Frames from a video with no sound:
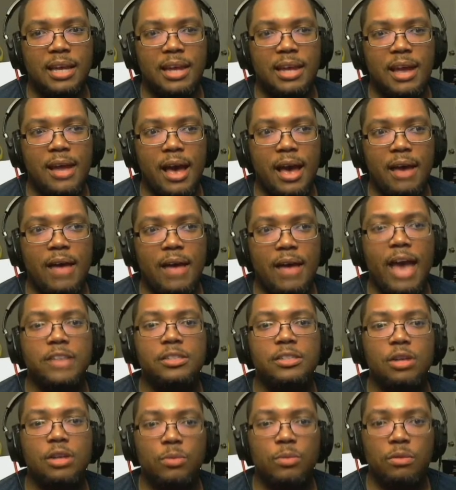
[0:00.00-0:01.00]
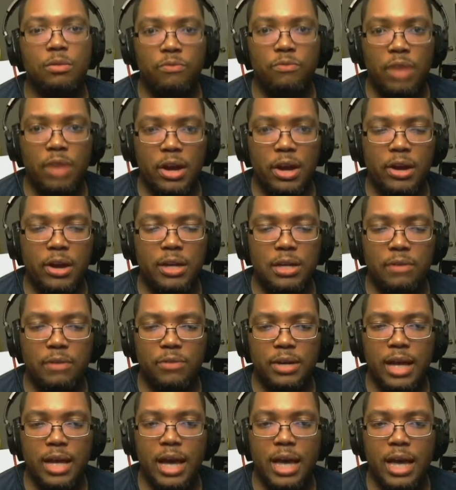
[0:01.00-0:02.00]
I saw it with very
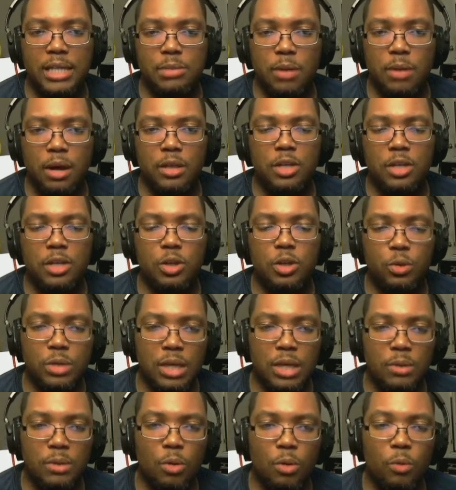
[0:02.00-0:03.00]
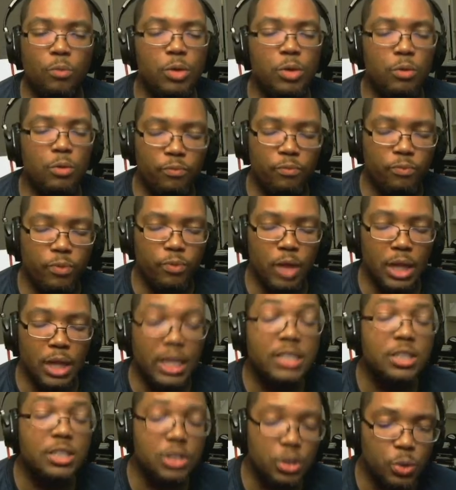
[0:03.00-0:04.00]
different eyes probably than you did, or when you
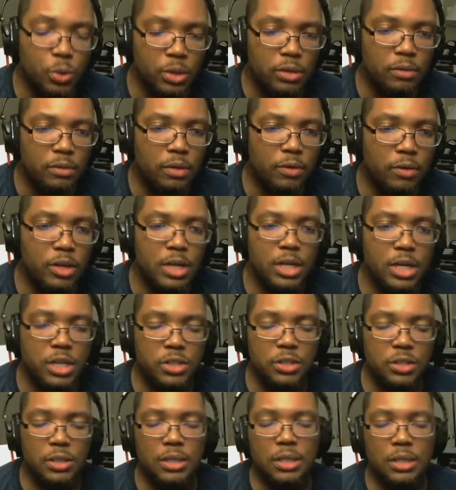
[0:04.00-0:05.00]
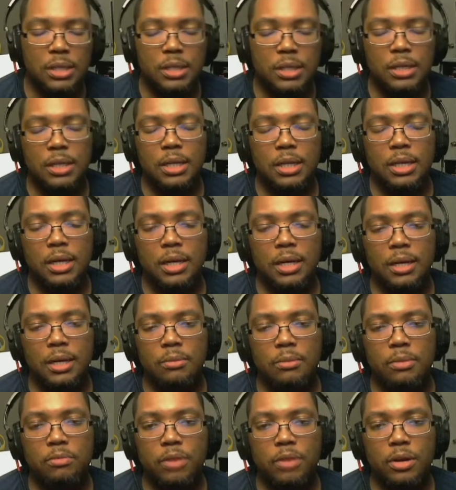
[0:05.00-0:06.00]
listened to it initially. Yeah,
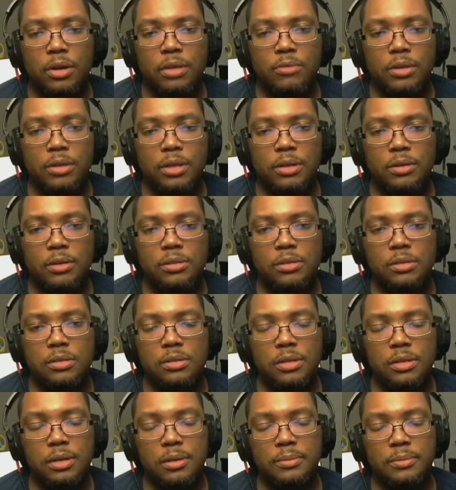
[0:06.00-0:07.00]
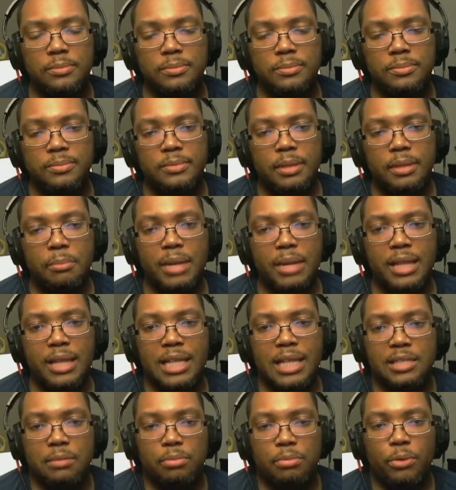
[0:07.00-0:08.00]
with very different ears. So, but I think
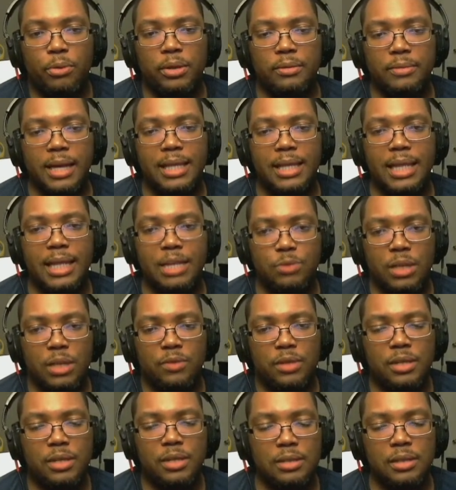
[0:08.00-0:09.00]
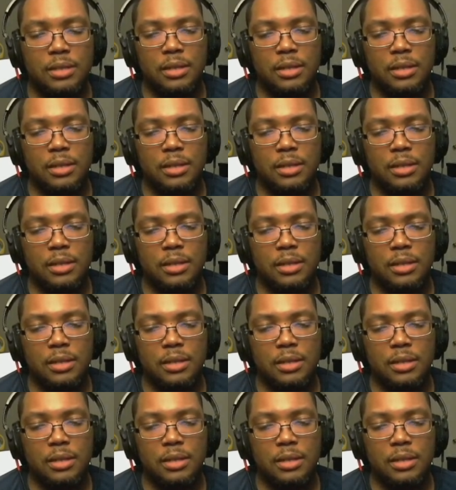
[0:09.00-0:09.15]
that's the point. I think that's why they released it there.